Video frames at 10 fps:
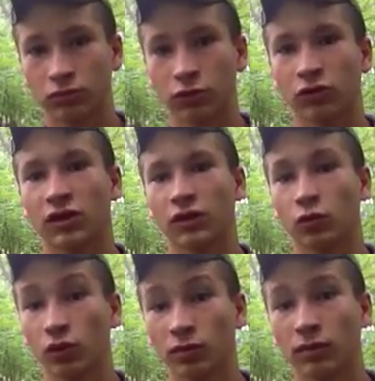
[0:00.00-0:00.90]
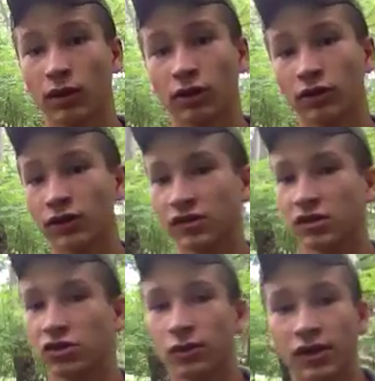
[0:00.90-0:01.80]
you think would be better in this
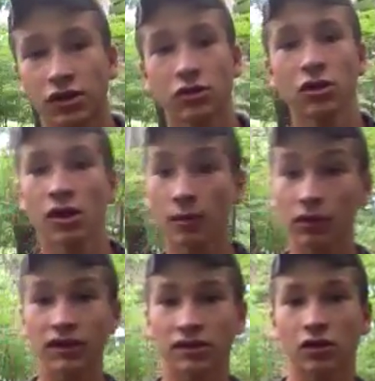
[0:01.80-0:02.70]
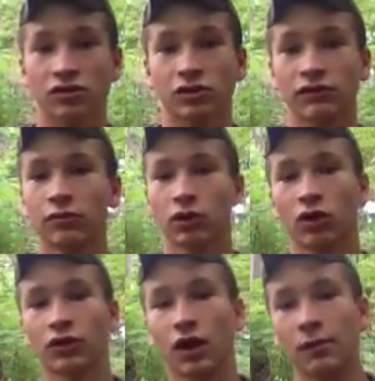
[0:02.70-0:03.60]
situation, please also leave them below
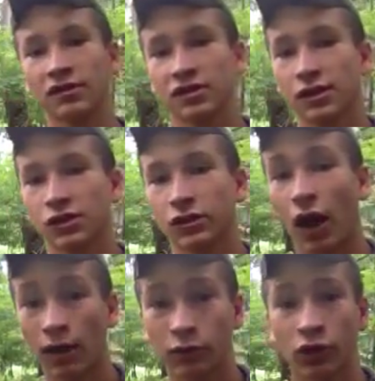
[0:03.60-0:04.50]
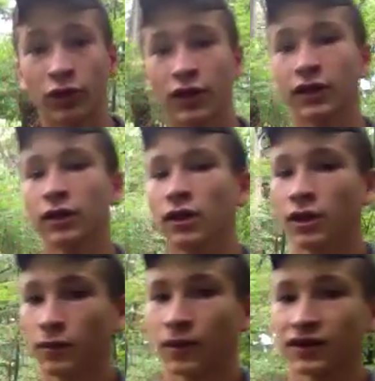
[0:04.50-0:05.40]
in the comments section. I'm learning,
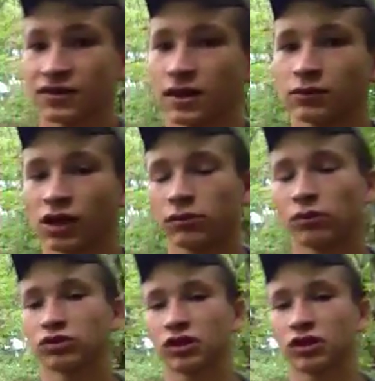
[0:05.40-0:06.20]
but at the same time I'm